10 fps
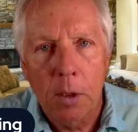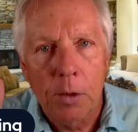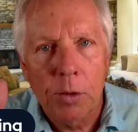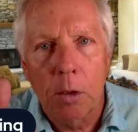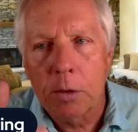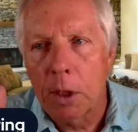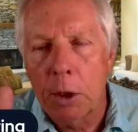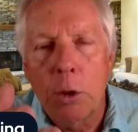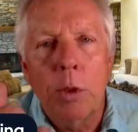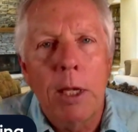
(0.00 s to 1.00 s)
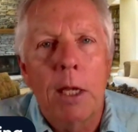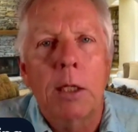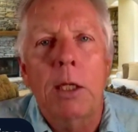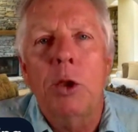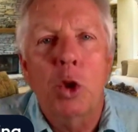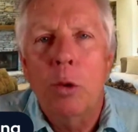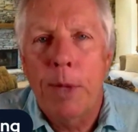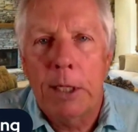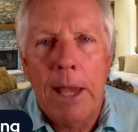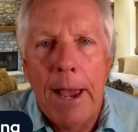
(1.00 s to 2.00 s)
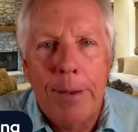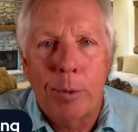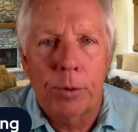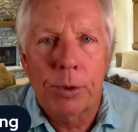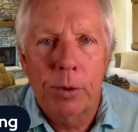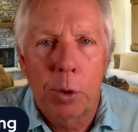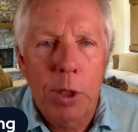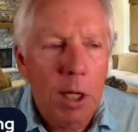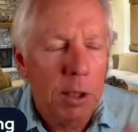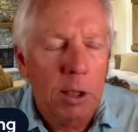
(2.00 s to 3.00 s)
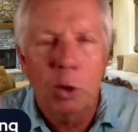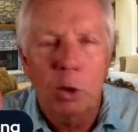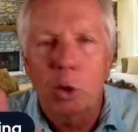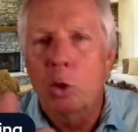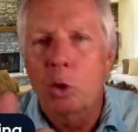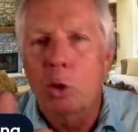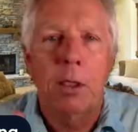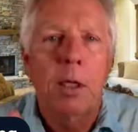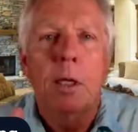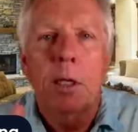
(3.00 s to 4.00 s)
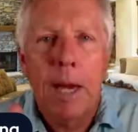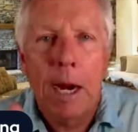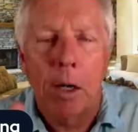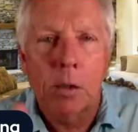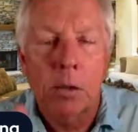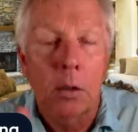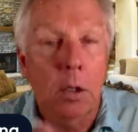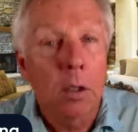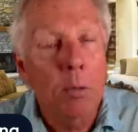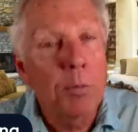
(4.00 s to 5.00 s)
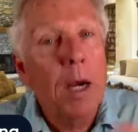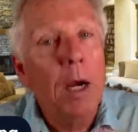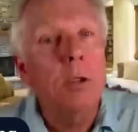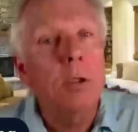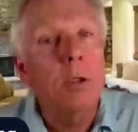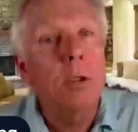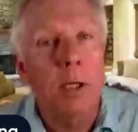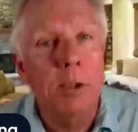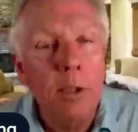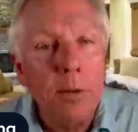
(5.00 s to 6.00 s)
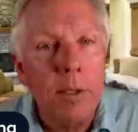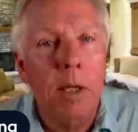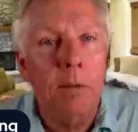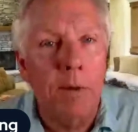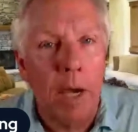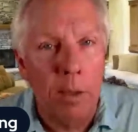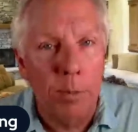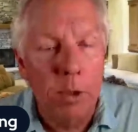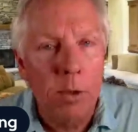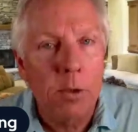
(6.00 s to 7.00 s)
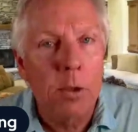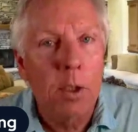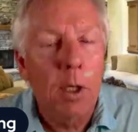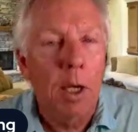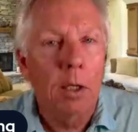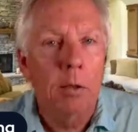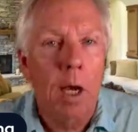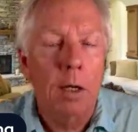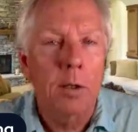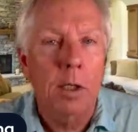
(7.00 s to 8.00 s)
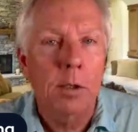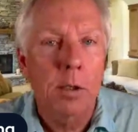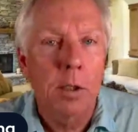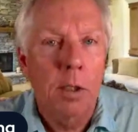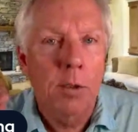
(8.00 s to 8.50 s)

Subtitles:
So it's like you can't eat too many apples. You can't eat too many carrots compared to, say, synthetic vitamins. And a lot of these